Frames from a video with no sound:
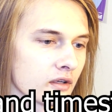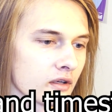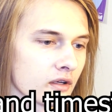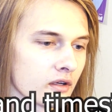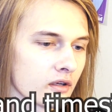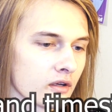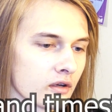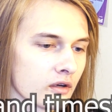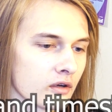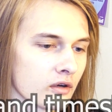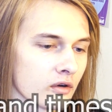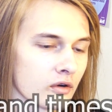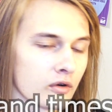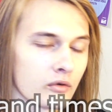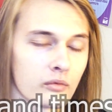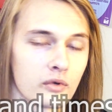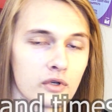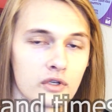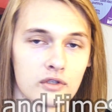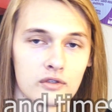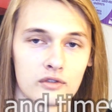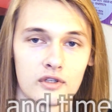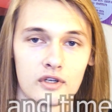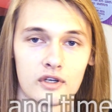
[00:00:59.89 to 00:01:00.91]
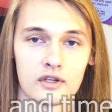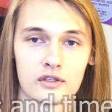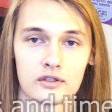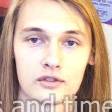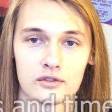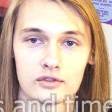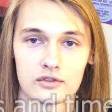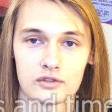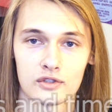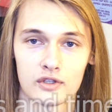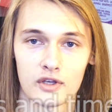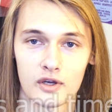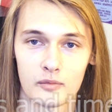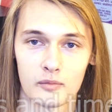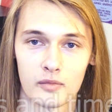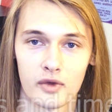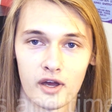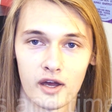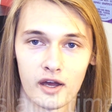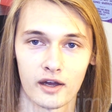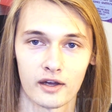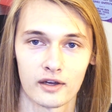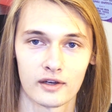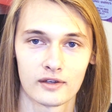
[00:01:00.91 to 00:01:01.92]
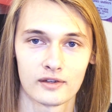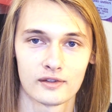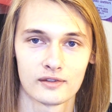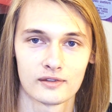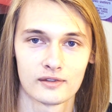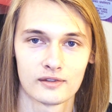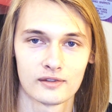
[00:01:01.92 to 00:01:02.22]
or when you're done, you should come back.